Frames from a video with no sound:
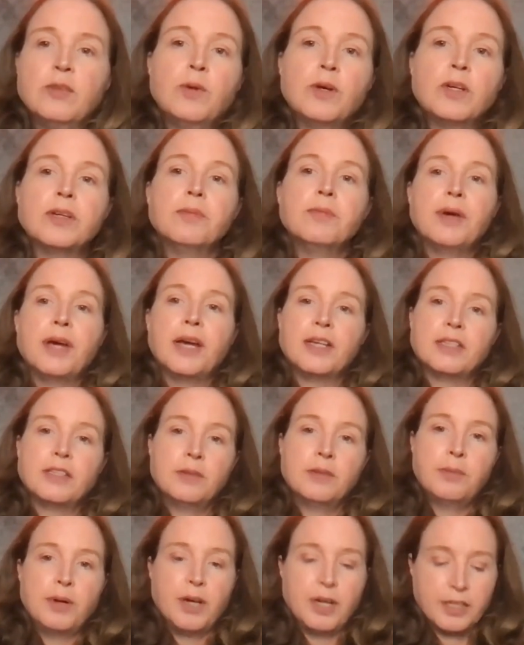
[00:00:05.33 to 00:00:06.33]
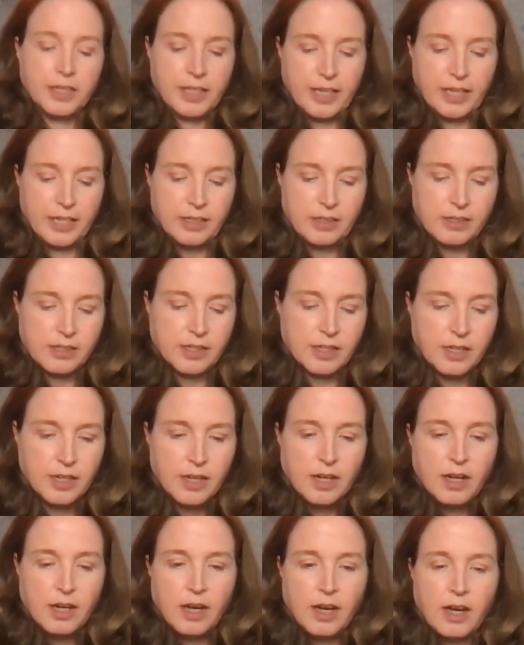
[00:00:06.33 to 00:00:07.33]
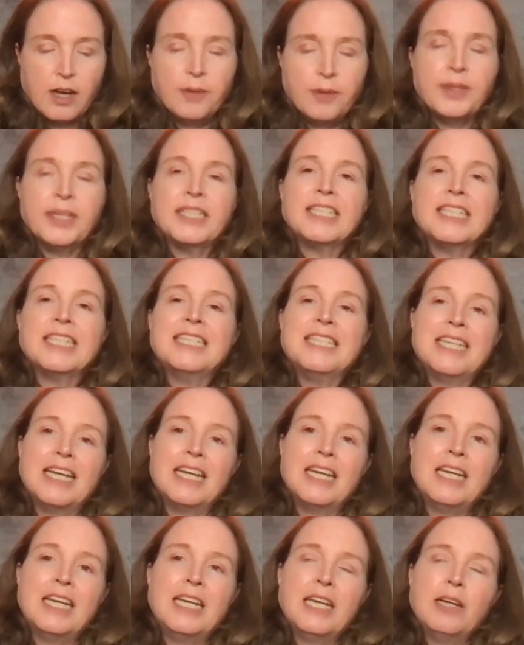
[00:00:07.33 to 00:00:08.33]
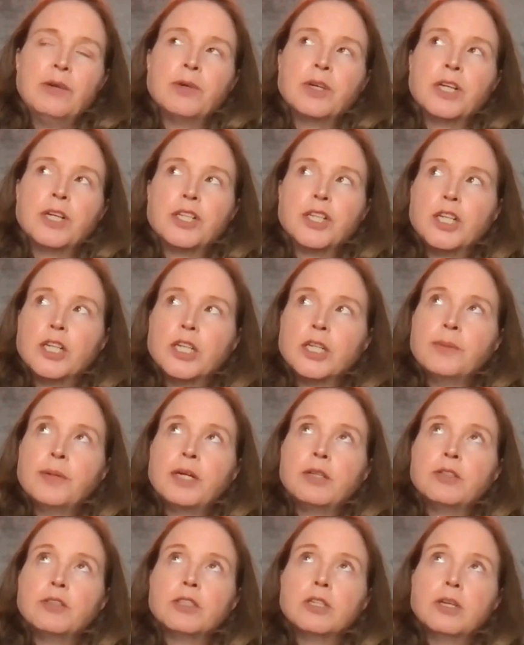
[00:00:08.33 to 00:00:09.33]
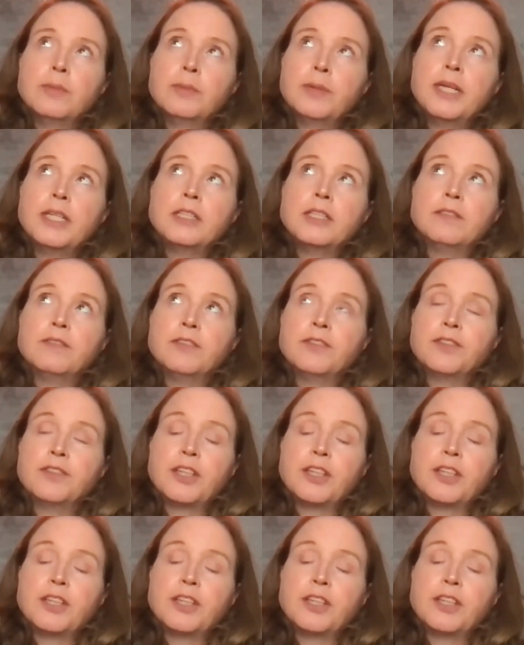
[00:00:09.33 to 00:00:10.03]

Welcome back to the podcast. And today we're going to talk about termination for